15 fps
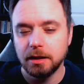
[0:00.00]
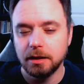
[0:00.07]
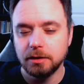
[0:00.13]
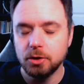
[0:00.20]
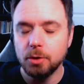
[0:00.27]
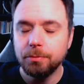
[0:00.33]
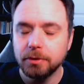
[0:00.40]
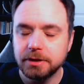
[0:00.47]

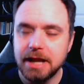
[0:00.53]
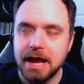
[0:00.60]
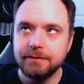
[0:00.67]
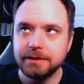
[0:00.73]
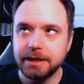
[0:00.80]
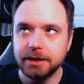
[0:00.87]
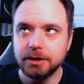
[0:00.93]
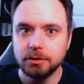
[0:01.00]
Notebook
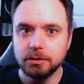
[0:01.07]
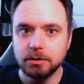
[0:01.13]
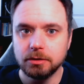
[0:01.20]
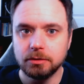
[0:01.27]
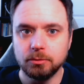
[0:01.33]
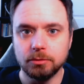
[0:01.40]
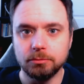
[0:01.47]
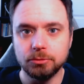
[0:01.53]
Navigator
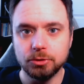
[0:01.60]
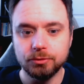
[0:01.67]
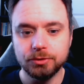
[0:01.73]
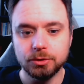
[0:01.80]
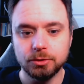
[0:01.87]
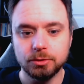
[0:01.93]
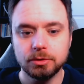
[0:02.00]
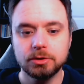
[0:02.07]
will move
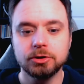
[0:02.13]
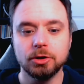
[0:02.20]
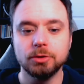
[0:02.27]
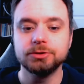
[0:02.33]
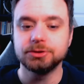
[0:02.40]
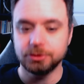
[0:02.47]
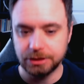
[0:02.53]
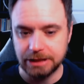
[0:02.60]
you
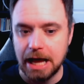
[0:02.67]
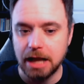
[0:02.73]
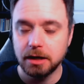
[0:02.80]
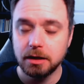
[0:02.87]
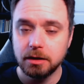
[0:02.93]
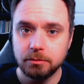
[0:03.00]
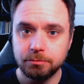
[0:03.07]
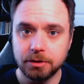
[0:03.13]
closer to that,
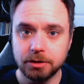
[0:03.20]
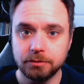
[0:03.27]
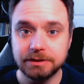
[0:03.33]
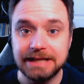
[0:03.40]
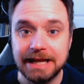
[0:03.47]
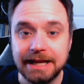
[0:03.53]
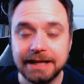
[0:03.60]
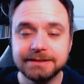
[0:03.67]
but it
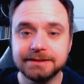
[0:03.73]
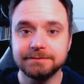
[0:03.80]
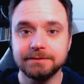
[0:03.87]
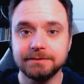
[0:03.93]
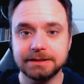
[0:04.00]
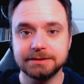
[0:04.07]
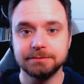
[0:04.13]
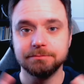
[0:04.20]
retains the
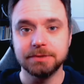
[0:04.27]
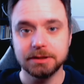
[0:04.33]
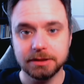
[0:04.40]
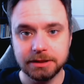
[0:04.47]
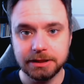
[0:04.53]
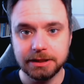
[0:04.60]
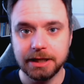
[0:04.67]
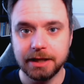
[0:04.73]

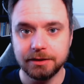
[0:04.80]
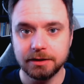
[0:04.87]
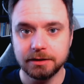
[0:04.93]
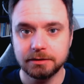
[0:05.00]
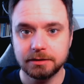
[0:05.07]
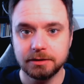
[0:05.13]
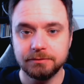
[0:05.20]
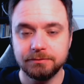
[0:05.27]
flexibility and
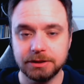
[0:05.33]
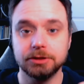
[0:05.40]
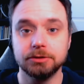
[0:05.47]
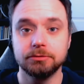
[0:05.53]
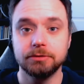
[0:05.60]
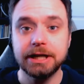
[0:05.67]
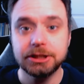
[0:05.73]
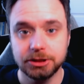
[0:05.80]
the
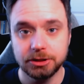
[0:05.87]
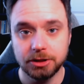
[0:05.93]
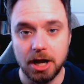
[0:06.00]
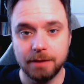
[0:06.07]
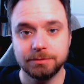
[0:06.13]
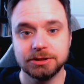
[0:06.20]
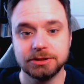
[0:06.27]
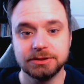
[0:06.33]
configuration
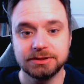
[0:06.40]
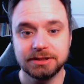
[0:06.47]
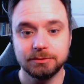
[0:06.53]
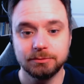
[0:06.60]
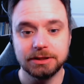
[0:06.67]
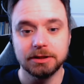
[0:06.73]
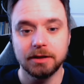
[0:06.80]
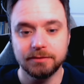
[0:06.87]
options that
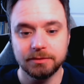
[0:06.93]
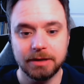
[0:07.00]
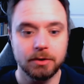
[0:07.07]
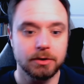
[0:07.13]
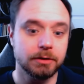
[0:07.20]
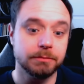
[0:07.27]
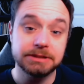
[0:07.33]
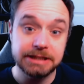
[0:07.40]
we love
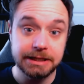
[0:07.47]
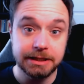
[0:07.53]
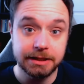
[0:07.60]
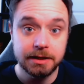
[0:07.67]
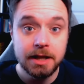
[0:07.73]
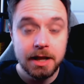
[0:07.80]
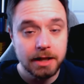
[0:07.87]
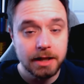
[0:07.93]
about
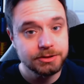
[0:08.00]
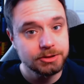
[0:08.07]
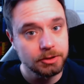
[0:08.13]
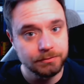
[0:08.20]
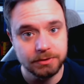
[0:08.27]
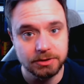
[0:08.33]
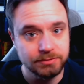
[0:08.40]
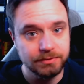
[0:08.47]
Obsidian and still
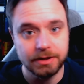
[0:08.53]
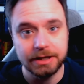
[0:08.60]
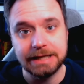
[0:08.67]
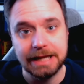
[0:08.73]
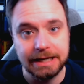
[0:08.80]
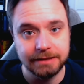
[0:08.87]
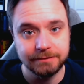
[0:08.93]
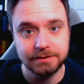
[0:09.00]
feels very
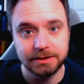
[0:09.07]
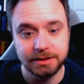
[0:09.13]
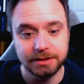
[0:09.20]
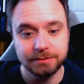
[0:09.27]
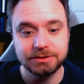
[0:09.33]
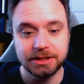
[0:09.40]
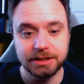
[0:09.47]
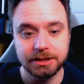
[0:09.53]
native to the
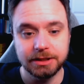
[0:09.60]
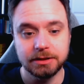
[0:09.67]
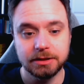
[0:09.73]
Obsidian